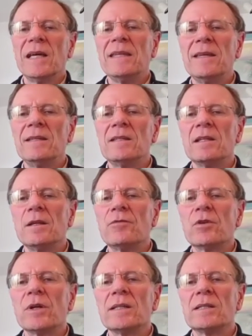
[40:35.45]
and then
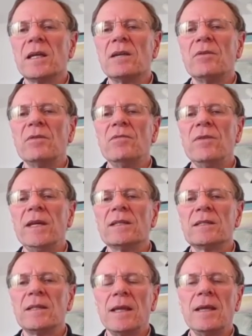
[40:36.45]
deliver a set of
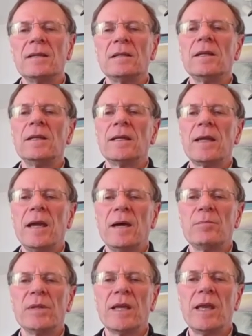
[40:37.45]
advanced analytic
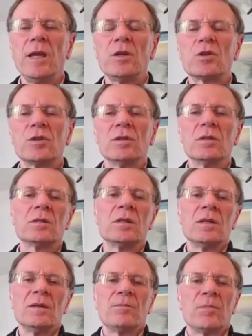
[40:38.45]
applications,